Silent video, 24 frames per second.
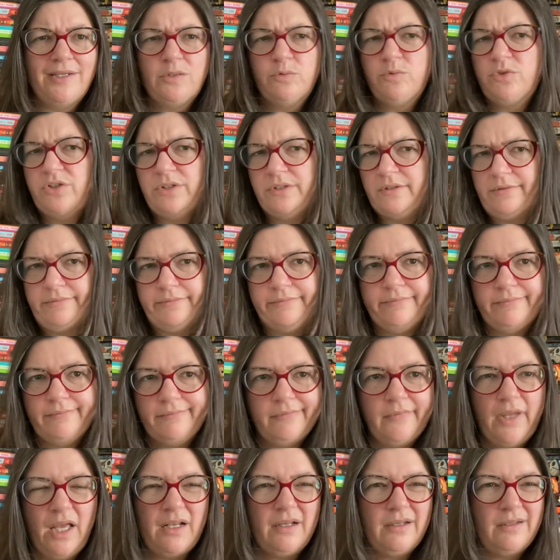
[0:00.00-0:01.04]
which is
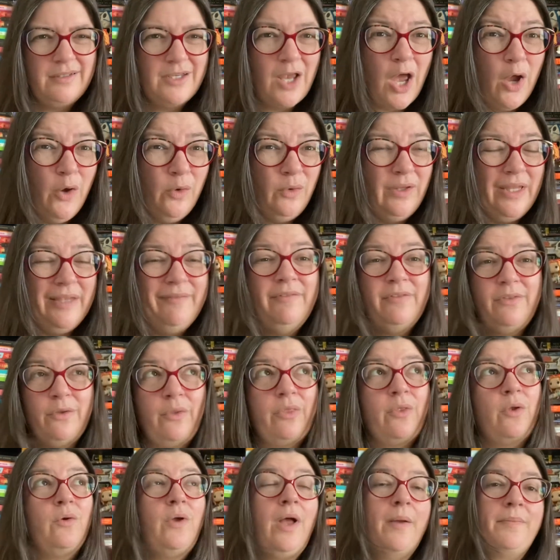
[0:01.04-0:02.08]
not totally, even though
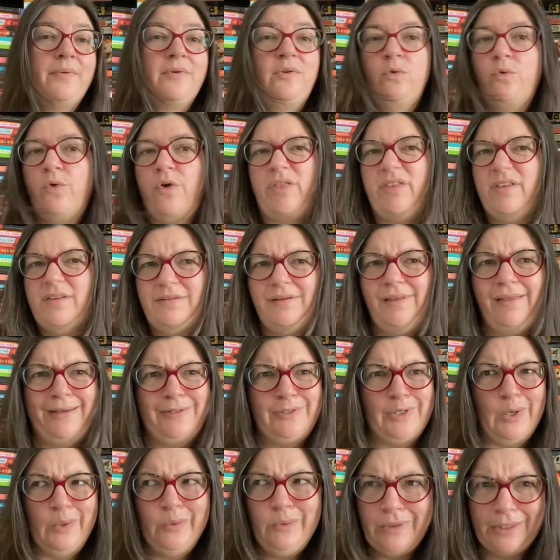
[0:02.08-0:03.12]
they're up north, it's not like
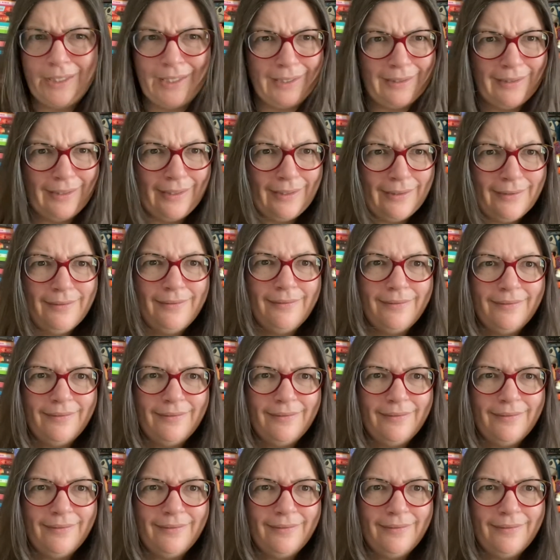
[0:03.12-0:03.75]
totally like,